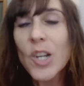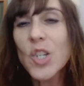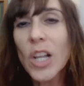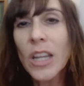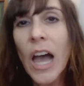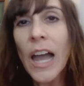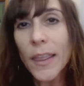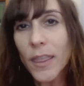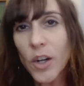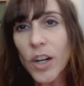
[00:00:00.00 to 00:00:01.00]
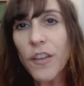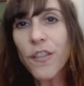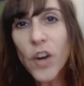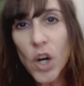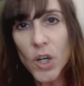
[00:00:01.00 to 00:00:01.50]
July
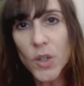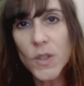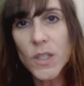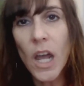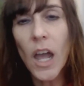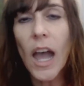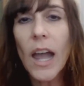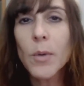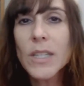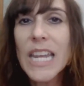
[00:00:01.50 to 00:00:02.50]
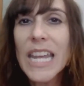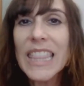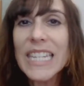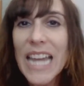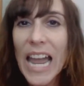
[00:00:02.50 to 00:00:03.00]
31st, I would take
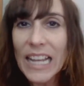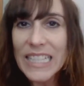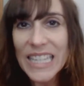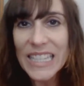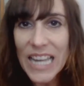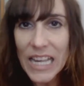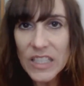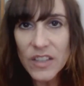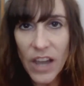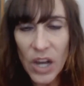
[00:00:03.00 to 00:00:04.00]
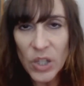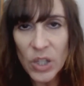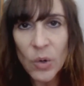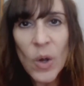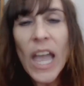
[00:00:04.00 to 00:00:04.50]
the tax assessed
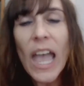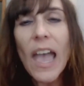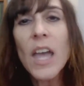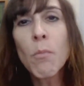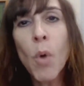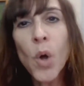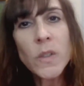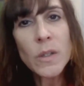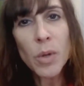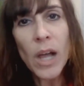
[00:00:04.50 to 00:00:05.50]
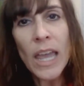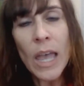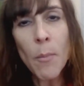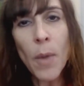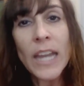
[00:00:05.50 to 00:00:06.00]
value and multiply
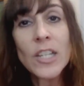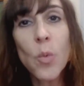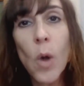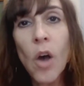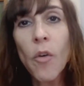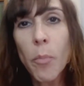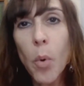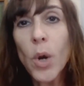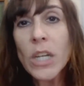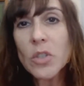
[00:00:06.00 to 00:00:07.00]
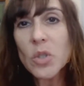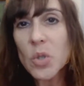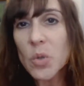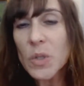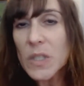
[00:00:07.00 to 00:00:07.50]
it by
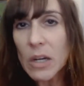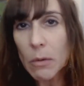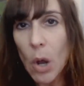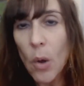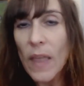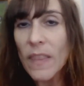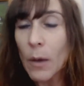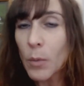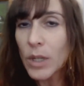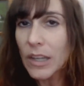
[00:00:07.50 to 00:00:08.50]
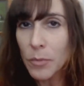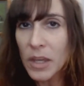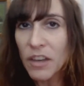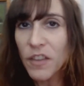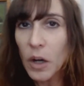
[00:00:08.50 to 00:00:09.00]
12.20, and that would give
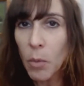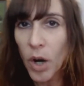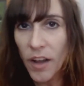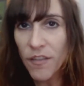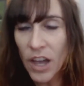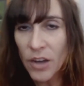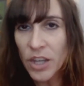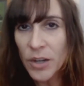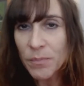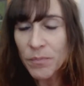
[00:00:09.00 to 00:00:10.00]
me a fair market value.